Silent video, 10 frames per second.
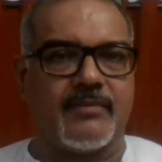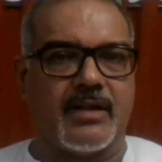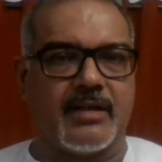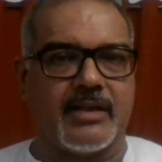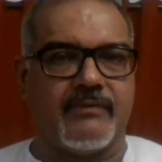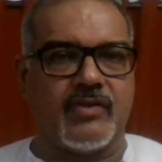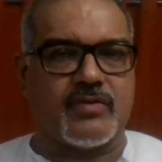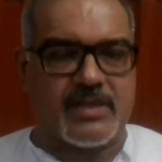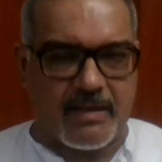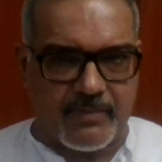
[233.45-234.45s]
give you
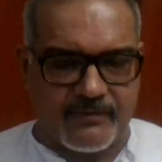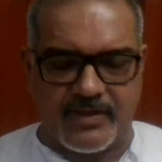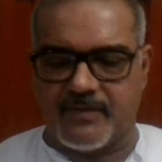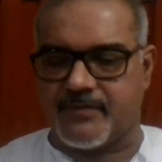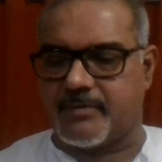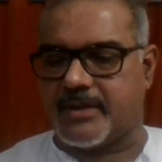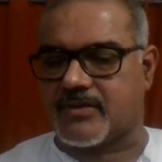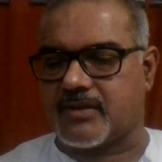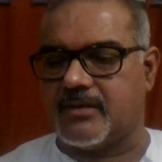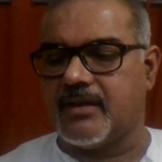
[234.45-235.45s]
some of the
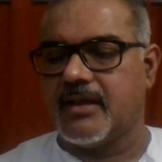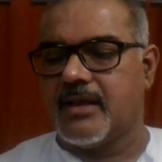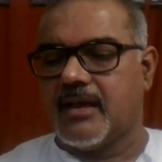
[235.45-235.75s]
information,